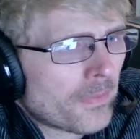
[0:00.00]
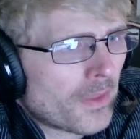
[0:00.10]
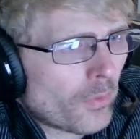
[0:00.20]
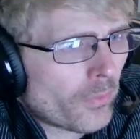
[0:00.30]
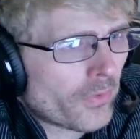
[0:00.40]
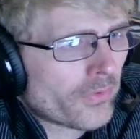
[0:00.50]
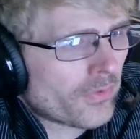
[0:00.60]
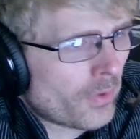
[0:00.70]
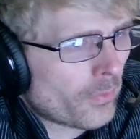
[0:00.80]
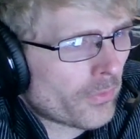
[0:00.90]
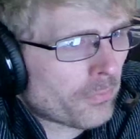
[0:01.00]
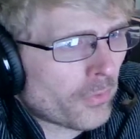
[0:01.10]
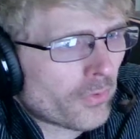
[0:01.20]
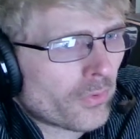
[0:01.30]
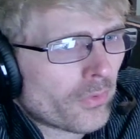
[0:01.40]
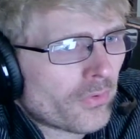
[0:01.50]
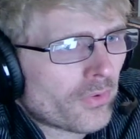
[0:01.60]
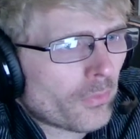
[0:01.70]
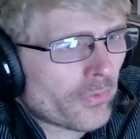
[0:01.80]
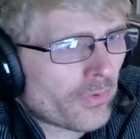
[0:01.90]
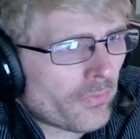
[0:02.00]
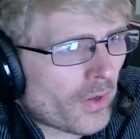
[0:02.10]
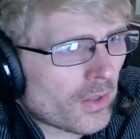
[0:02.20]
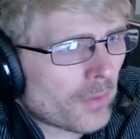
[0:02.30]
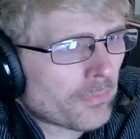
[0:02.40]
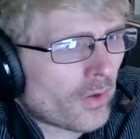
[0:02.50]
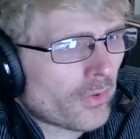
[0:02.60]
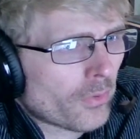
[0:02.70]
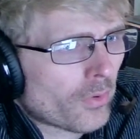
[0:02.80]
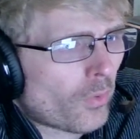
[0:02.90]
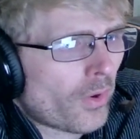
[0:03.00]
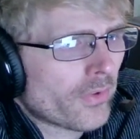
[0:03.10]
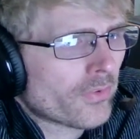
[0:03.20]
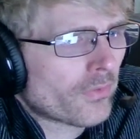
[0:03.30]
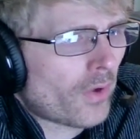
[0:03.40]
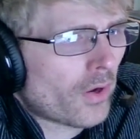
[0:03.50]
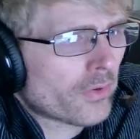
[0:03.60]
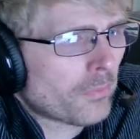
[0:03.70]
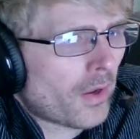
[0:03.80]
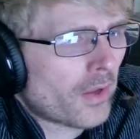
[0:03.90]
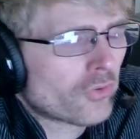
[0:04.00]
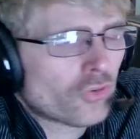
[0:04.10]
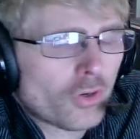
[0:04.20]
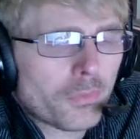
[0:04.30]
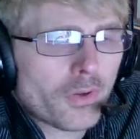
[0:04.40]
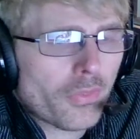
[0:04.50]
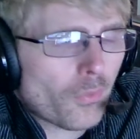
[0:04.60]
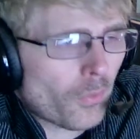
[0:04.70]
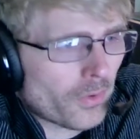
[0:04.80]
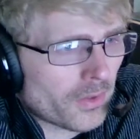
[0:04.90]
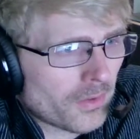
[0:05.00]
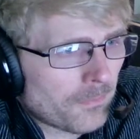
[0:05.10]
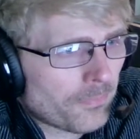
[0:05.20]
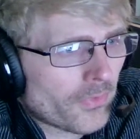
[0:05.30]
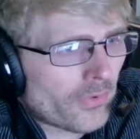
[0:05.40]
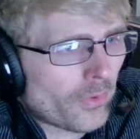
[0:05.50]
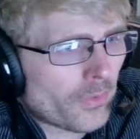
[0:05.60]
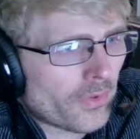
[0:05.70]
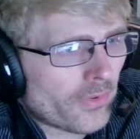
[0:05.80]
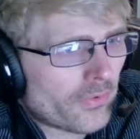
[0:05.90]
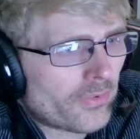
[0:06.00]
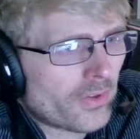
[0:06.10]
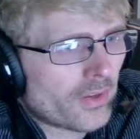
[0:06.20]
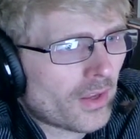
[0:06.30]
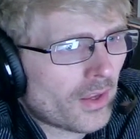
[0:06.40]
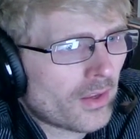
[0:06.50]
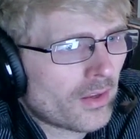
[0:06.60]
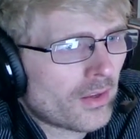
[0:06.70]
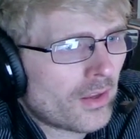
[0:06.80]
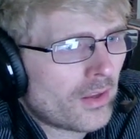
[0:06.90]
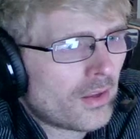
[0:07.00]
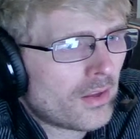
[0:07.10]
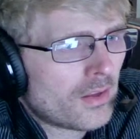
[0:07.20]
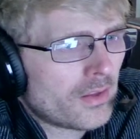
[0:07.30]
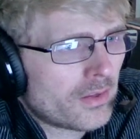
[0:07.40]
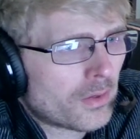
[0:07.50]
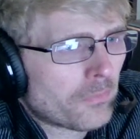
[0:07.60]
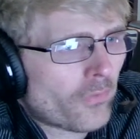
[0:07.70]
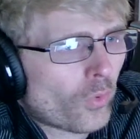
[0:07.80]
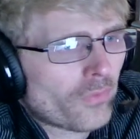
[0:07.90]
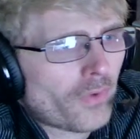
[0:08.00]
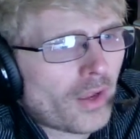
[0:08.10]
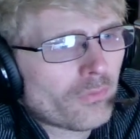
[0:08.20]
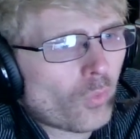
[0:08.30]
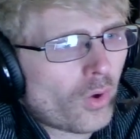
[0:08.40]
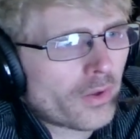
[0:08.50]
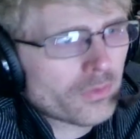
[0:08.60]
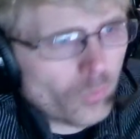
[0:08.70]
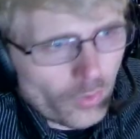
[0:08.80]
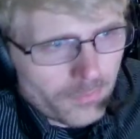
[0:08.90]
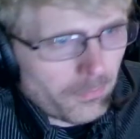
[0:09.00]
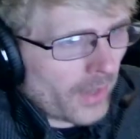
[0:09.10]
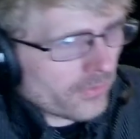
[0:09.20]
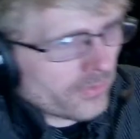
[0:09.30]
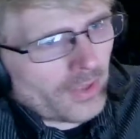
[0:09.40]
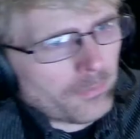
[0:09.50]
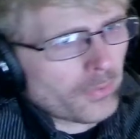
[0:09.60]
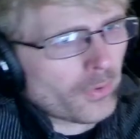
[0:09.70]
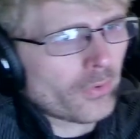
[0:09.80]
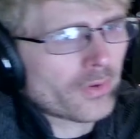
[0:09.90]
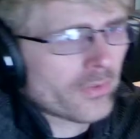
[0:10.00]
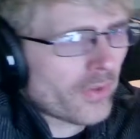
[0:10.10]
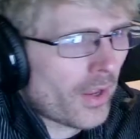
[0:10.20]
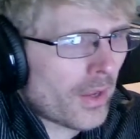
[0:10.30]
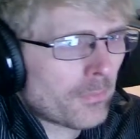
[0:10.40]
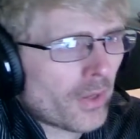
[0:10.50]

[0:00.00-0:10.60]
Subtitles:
It was produced, it was developed on the request of occupied German authority, so that this ZK M451 went back to that period of time.